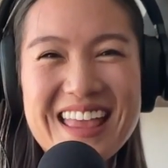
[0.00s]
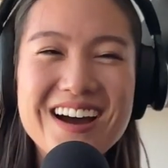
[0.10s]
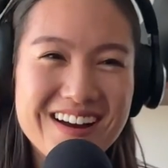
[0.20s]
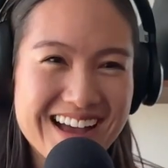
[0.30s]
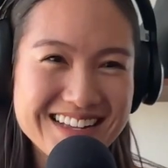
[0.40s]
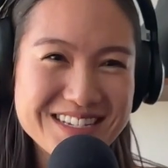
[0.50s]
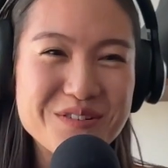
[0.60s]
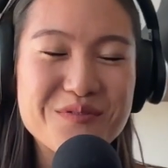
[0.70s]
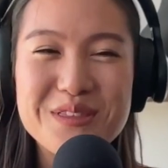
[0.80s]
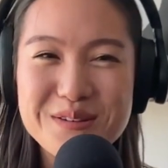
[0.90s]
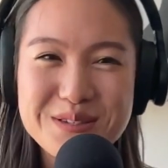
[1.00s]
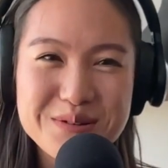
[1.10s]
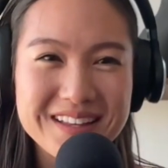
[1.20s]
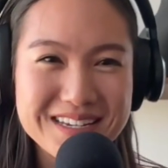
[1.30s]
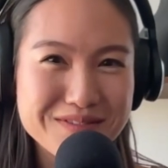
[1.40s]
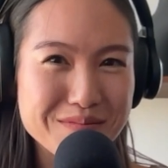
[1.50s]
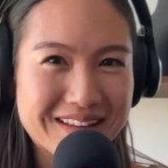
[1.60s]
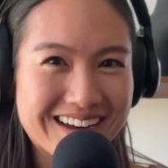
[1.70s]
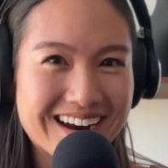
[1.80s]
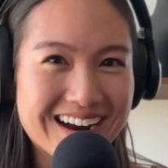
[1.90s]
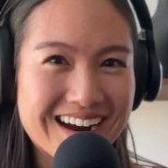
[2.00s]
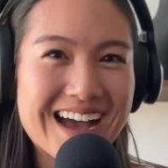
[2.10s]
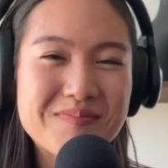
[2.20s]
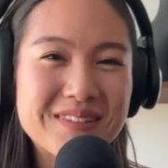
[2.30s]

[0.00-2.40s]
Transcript: All right. So for those who are less familiar,